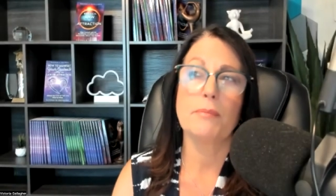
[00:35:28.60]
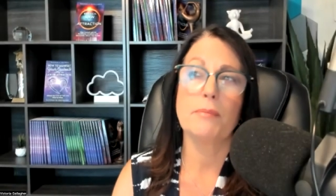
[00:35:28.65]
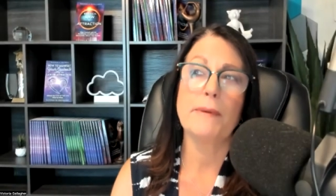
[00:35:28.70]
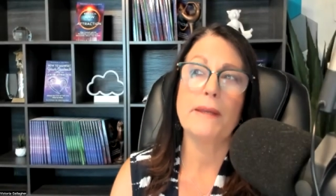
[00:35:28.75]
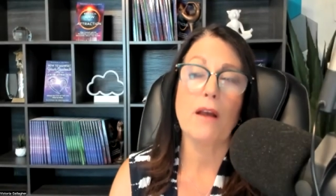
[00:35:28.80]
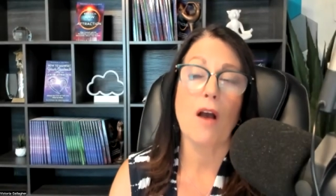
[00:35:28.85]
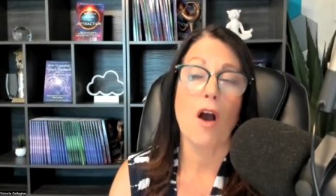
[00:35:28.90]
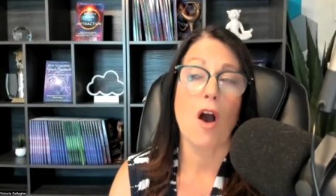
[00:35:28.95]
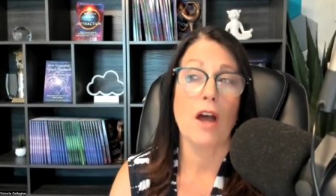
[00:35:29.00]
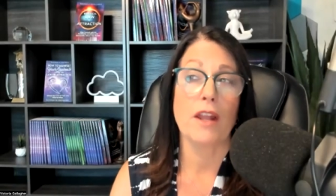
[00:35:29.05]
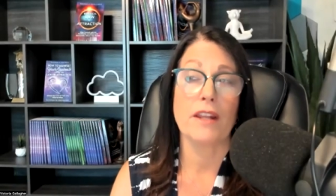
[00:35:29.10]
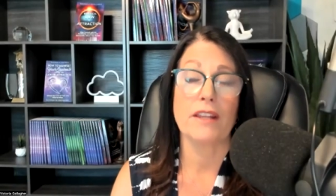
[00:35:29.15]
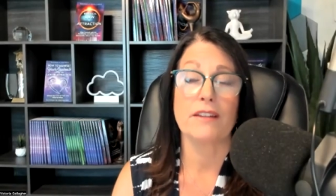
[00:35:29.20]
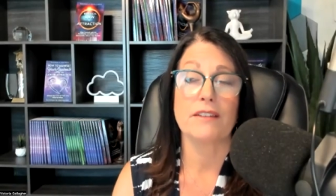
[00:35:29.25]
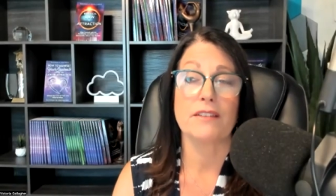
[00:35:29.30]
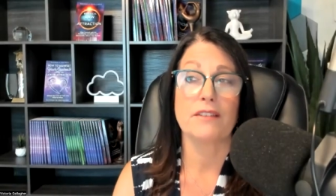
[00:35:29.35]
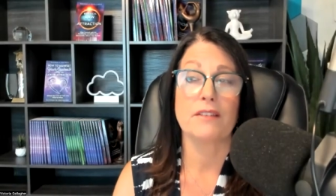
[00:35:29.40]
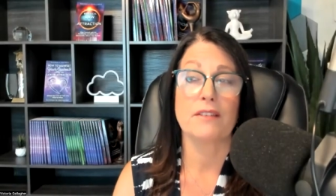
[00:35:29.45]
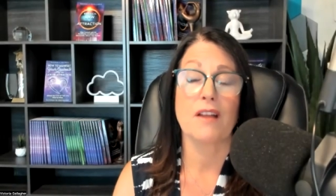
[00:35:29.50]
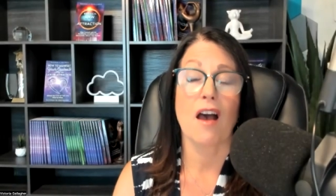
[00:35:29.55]
to be
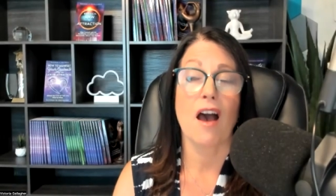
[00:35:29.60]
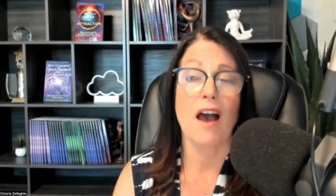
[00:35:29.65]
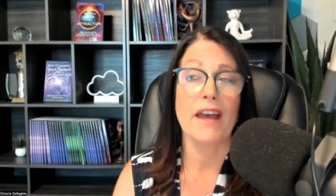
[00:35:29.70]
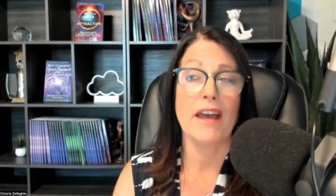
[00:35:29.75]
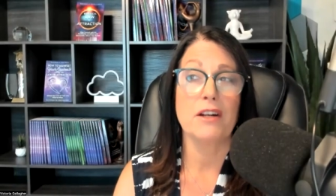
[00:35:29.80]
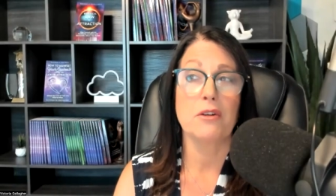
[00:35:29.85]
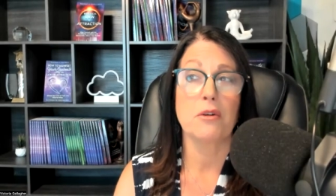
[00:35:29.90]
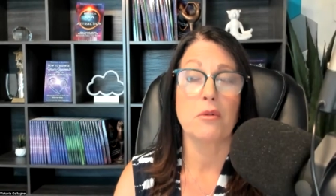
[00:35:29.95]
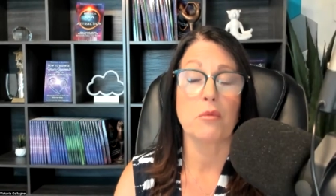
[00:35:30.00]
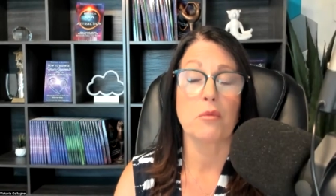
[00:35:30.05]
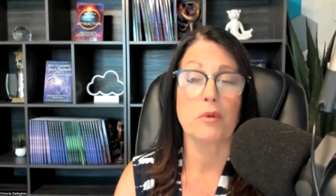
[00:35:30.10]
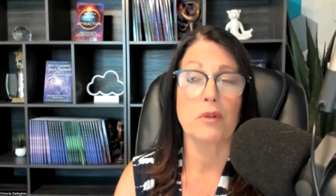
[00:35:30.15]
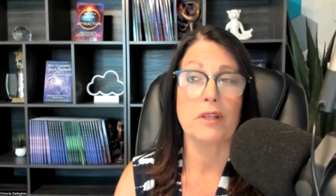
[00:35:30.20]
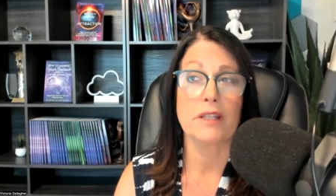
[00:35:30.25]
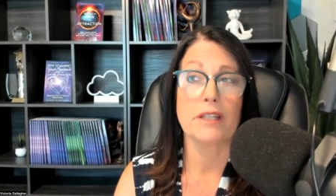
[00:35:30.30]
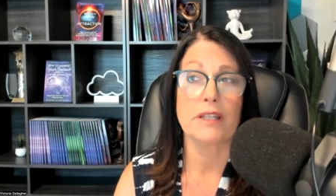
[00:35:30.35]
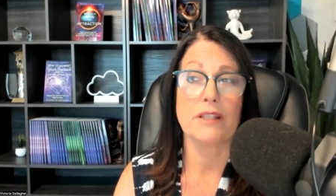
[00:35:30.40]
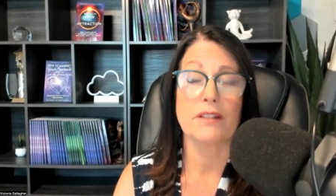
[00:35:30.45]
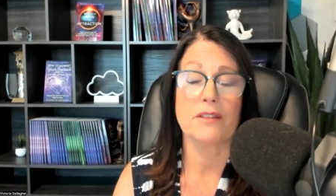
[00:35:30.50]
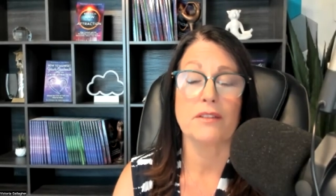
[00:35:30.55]
honest i don't
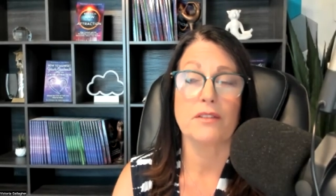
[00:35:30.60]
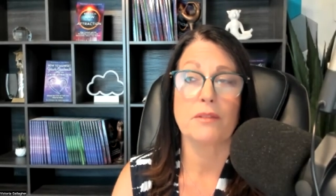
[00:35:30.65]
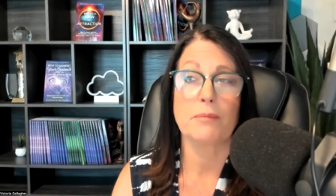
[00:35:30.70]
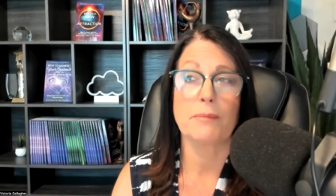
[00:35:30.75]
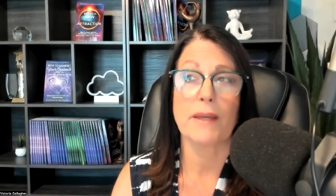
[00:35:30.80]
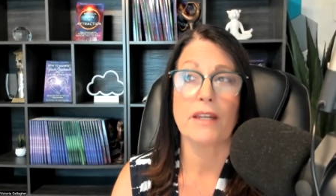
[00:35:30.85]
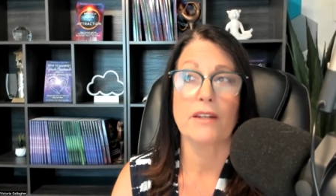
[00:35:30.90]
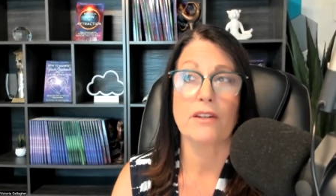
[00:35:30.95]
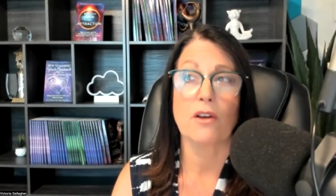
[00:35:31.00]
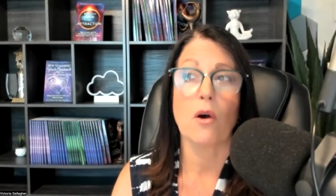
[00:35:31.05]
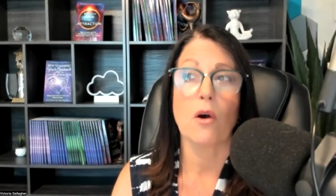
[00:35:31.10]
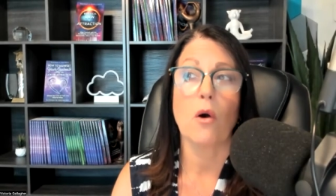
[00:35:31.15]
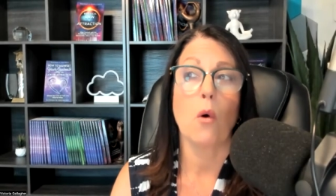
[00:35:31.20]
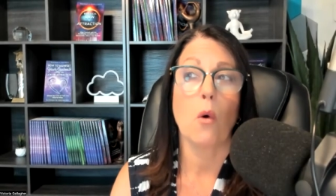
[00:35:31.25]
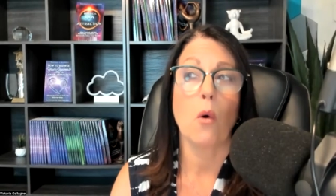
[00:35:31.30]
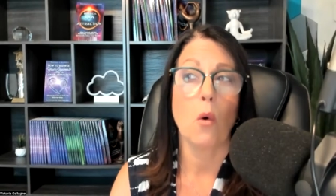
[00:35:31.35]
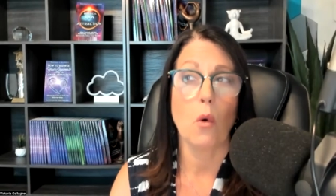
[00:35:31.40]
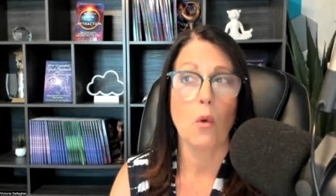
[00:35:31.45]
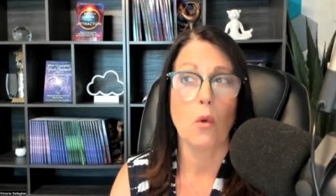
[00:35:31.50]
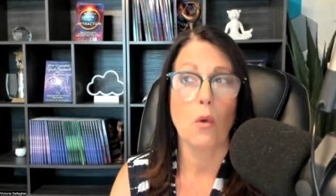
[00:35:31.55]
really spend a
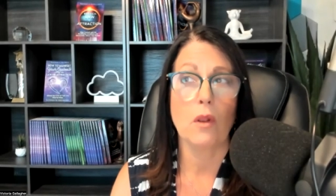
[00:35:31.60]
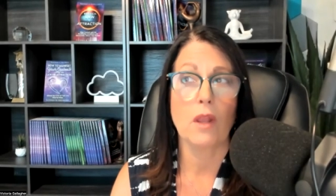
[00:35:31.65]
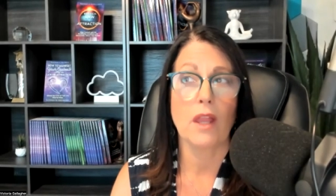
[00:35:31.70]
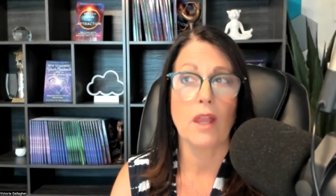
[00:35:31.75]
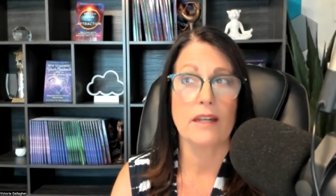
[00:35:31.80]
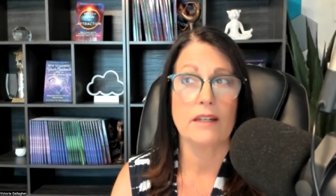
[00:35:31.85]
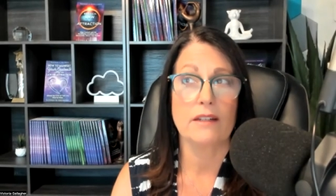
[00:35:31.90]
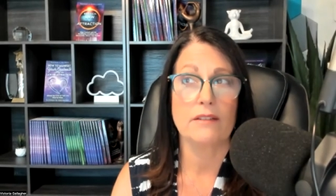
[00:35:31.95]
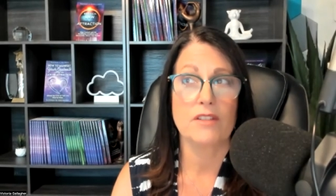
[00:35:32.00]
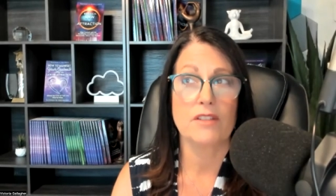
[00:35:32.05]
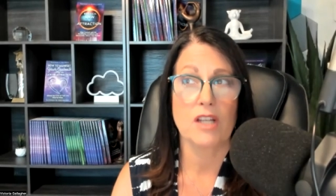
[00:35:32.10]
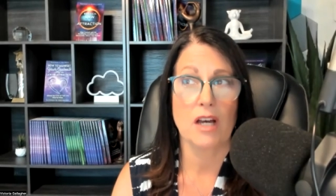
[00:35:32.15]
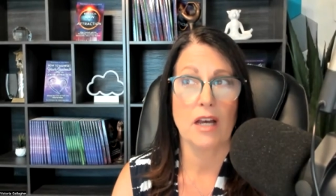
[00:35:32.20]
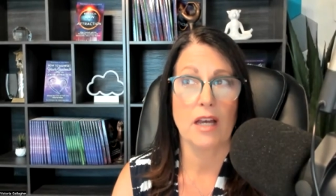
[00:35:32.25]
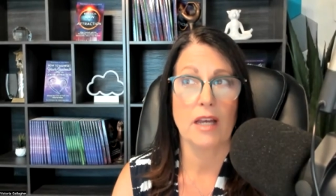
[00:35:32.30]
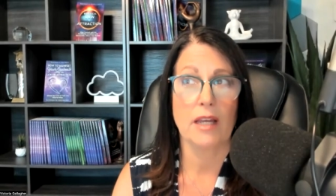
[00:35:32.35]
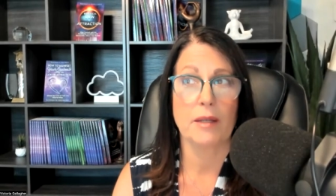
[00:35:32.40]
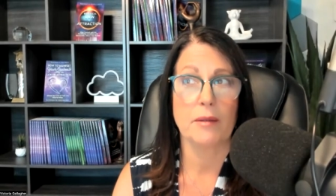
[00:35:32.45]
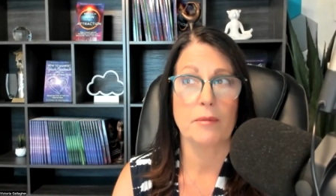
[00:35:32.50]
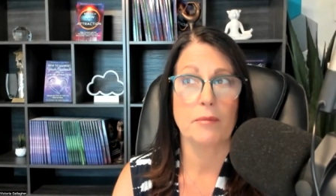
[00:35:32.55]
whole lot of
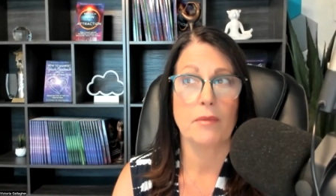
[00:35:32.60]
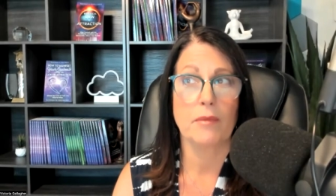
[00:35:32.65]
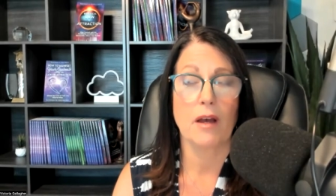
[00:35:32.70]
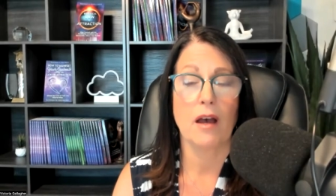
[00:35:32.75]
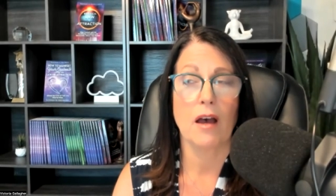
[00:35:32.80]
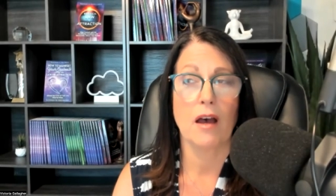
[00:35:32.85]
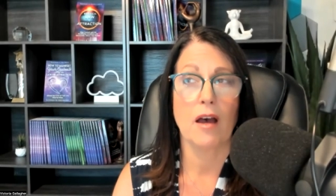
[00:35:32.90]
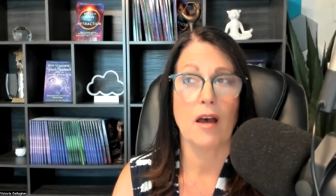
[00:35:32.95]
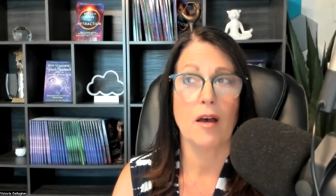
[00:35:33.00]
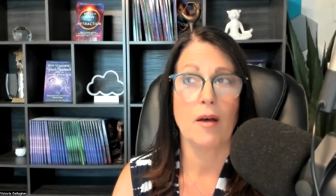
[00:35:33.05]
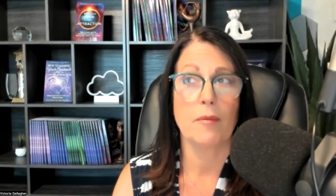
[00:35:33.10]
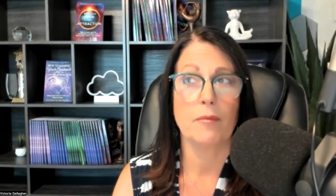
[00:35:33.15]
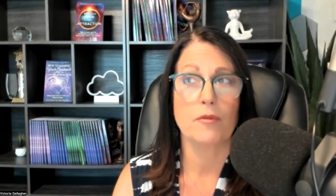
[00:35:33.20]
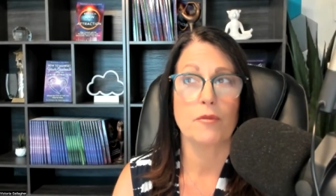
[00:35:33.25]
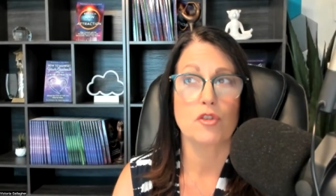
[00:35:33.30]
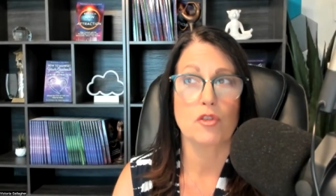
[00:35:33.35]
time um,